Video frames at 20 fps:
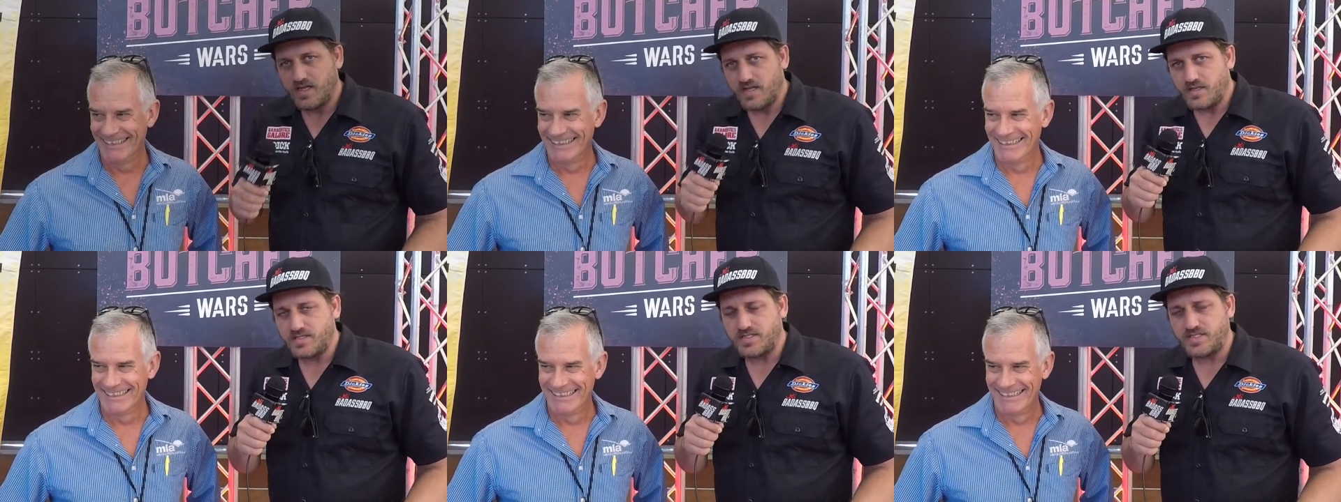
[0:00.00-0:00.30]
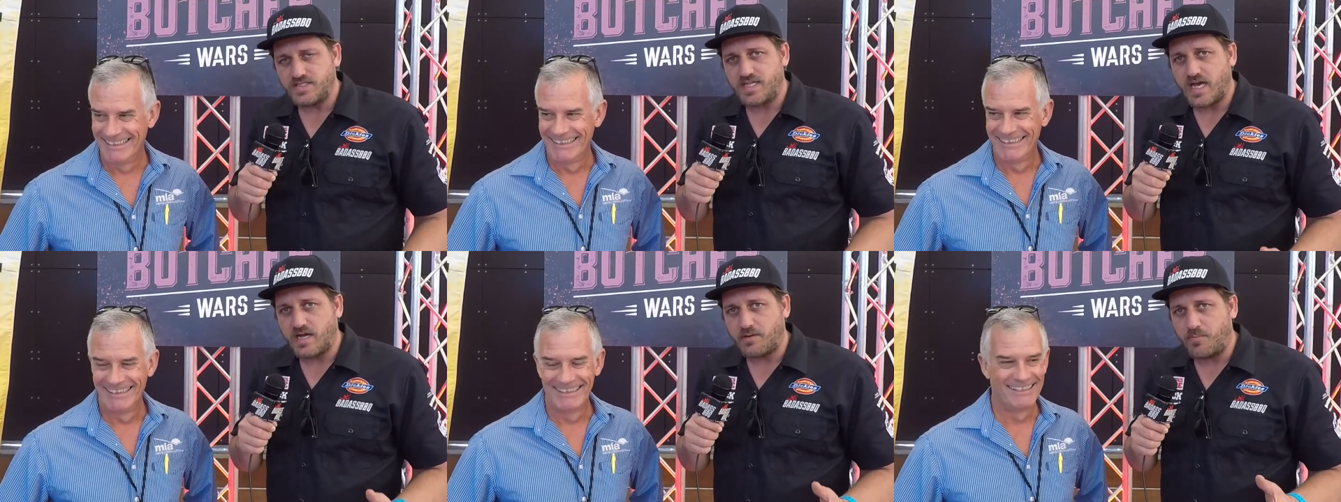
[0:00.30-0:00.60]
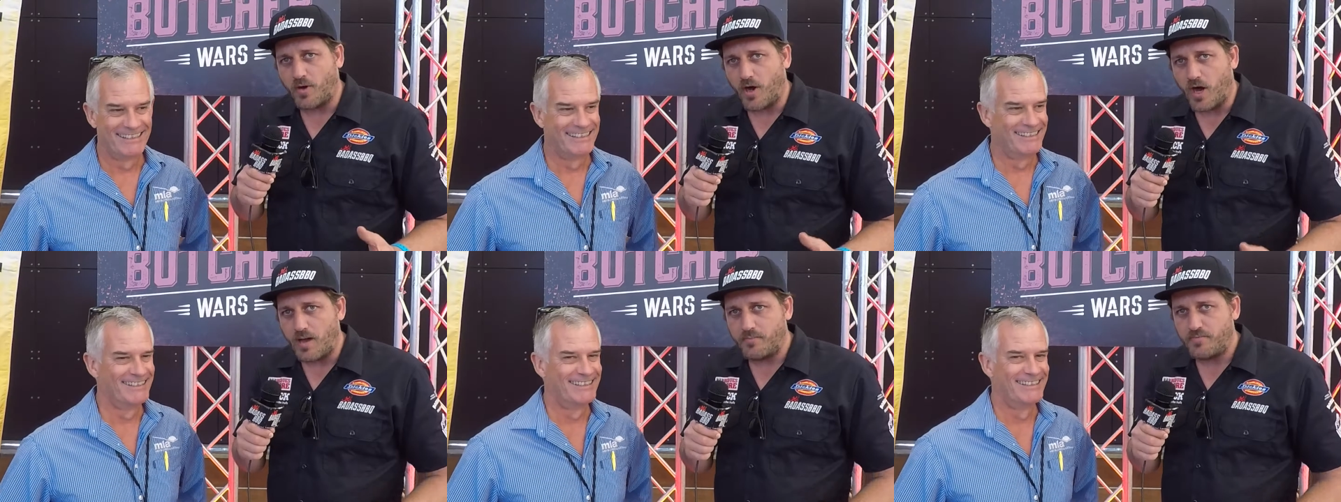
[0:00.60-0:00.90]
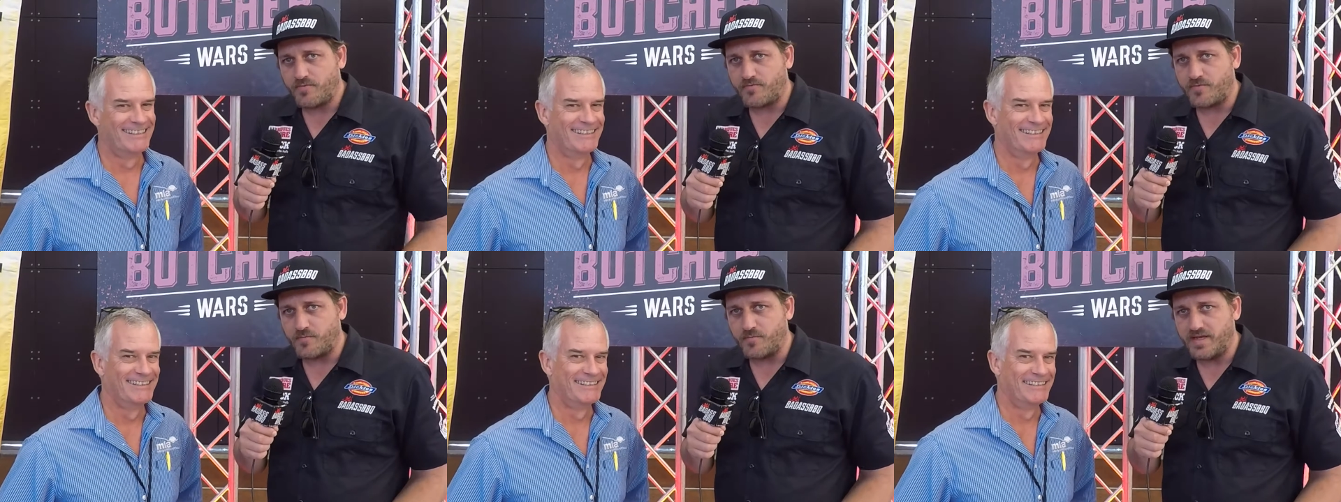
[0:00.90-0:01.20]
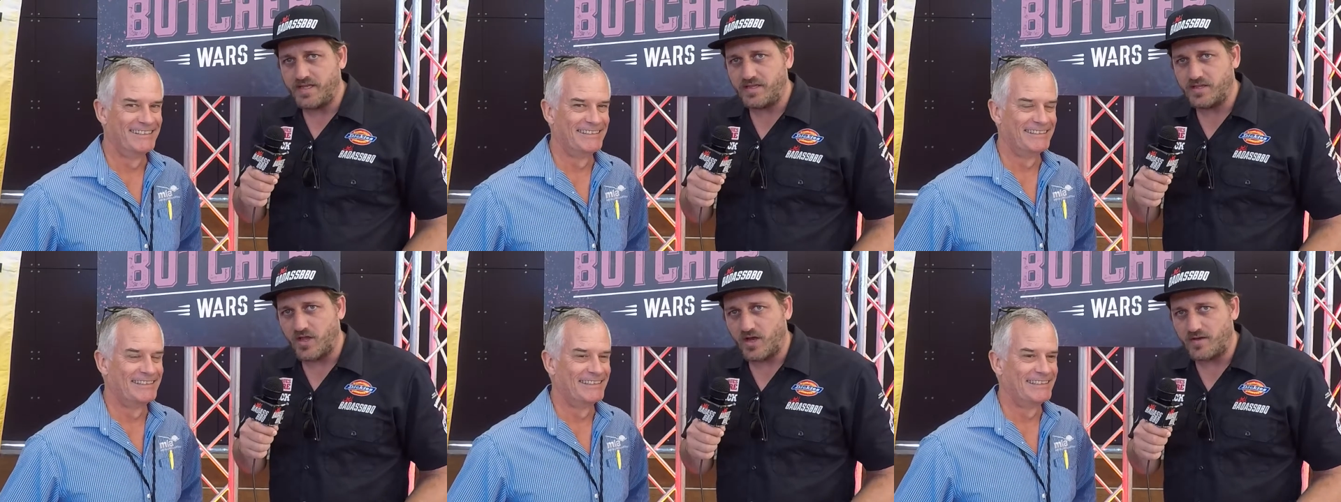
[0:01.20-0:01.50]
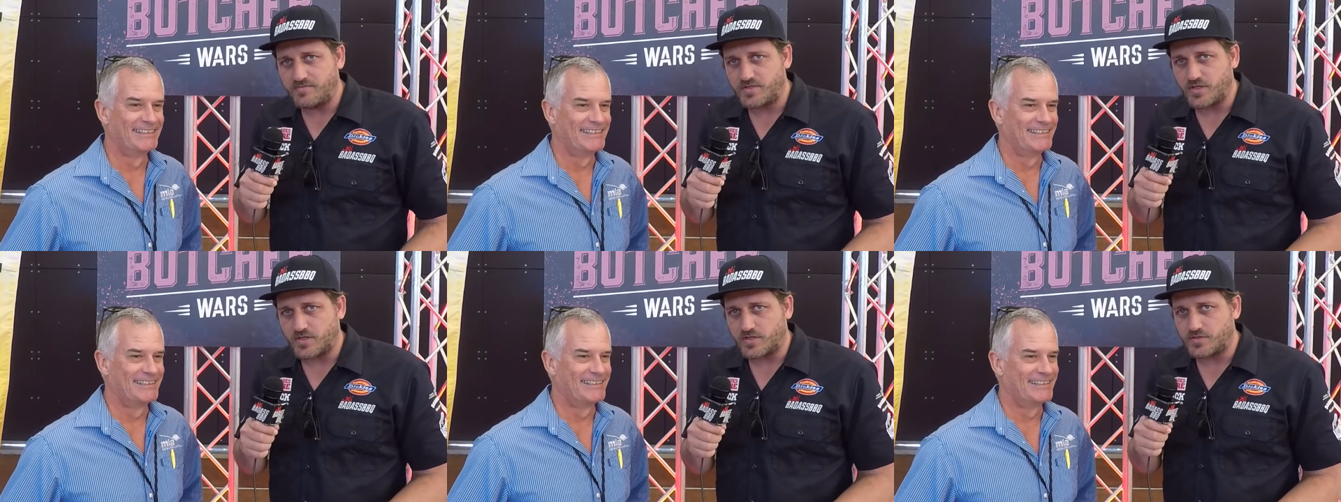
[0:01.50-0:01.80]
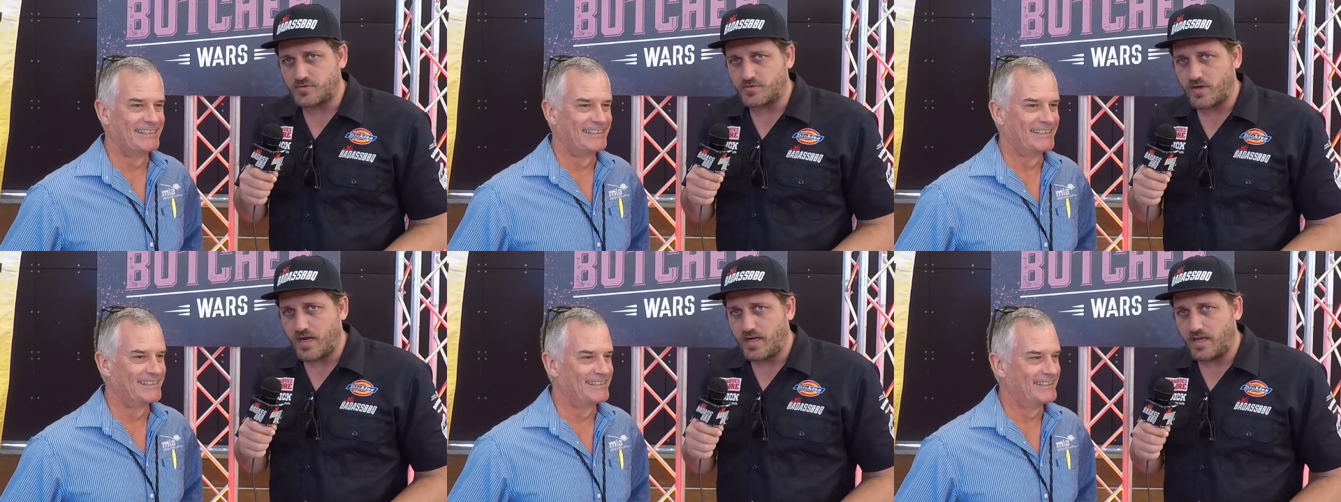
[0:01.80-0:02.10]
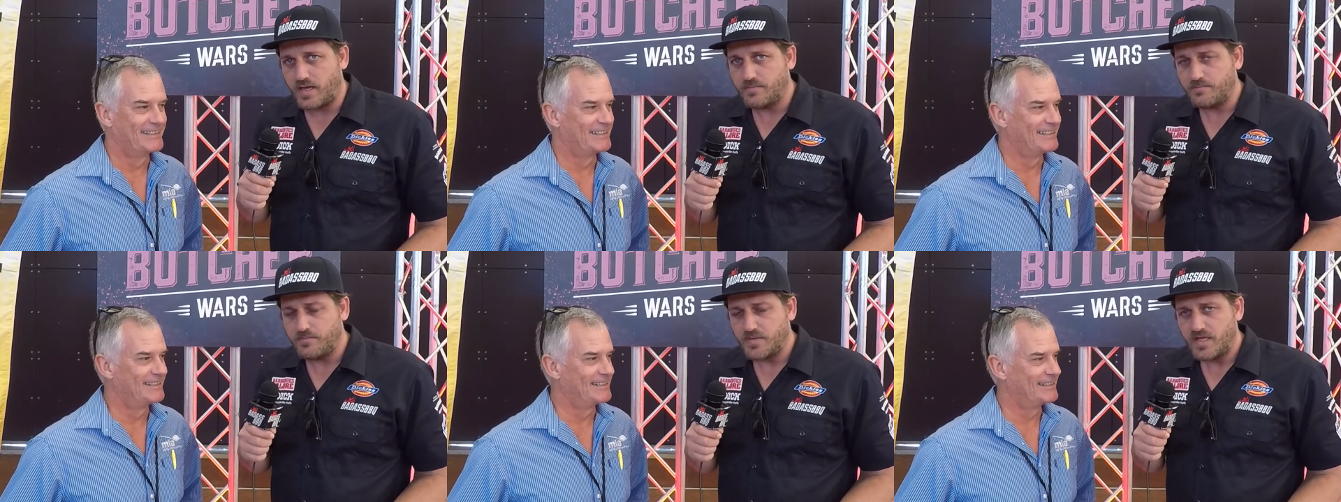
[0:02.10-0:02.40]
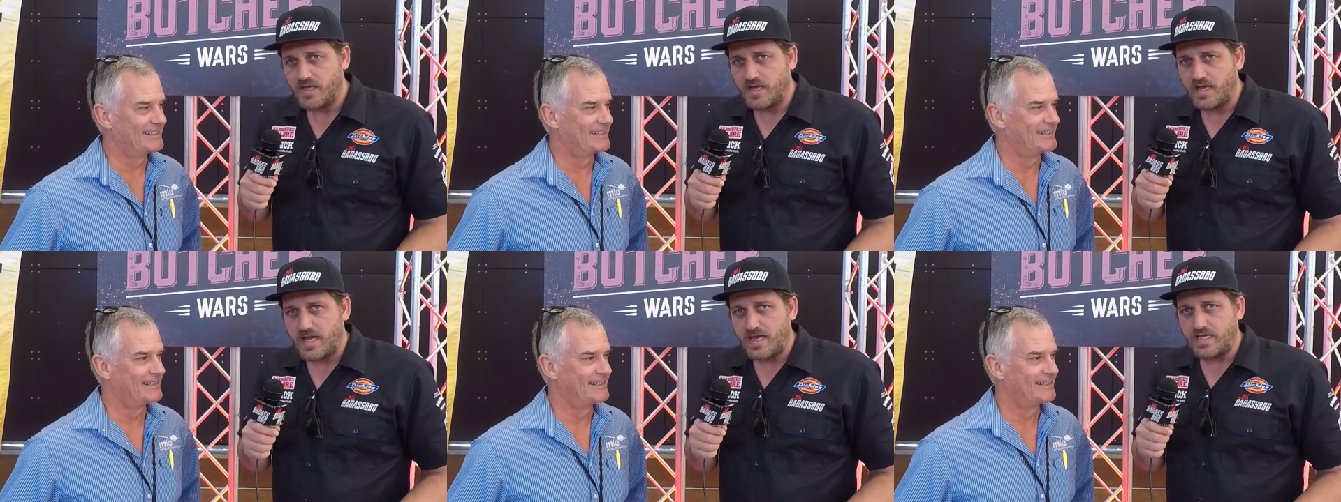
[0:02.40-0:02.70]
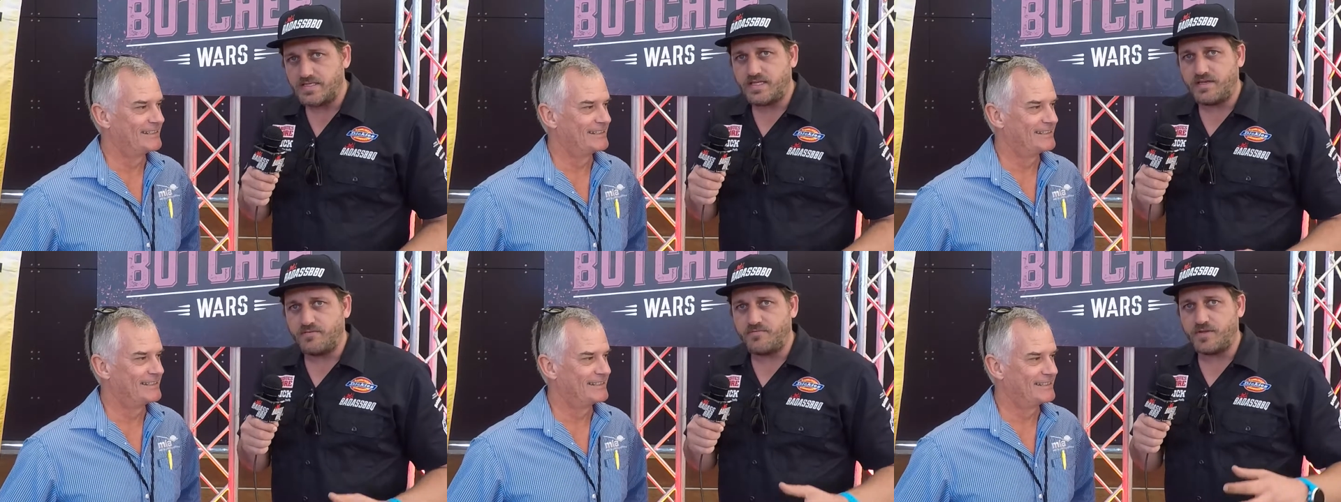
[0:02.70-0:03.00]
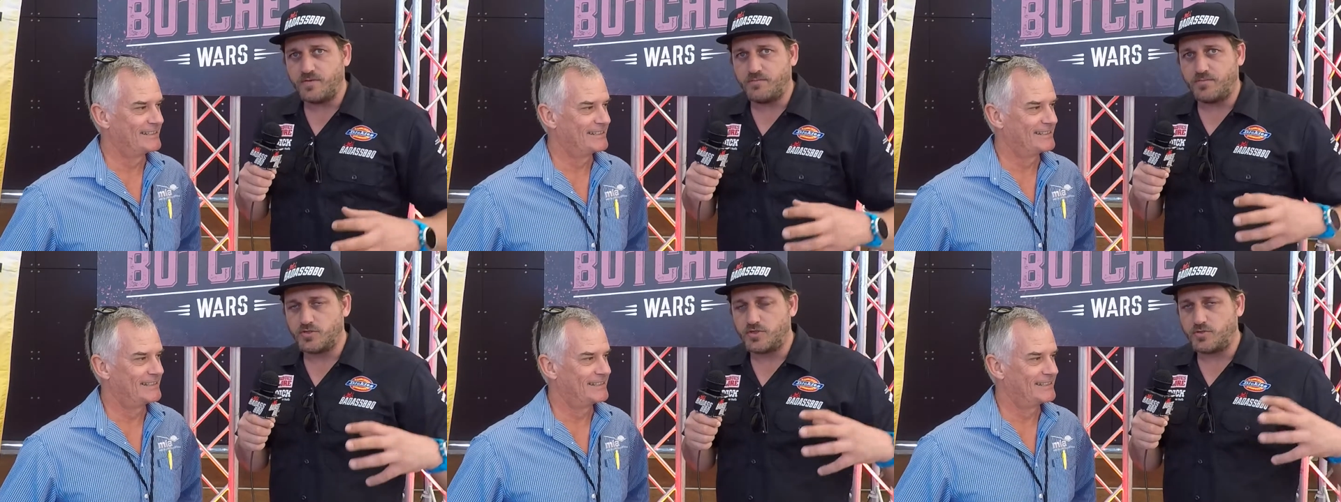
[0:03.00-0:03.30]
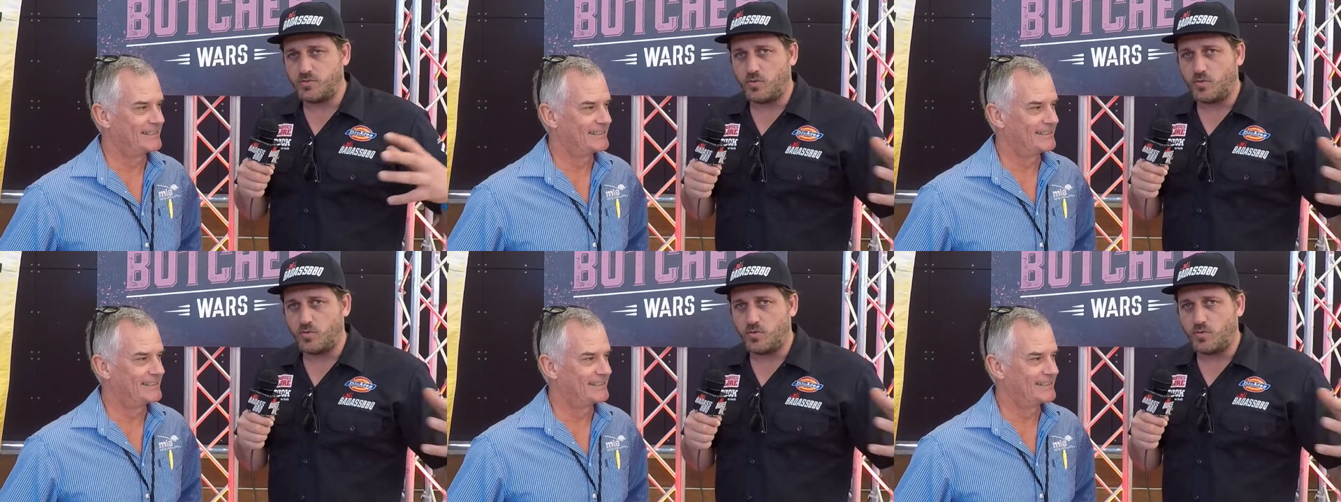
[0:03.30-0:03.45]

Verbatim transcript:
Speaker 1: This is Doug Piper from Meat and Livestock Australia. He's here for the Butcher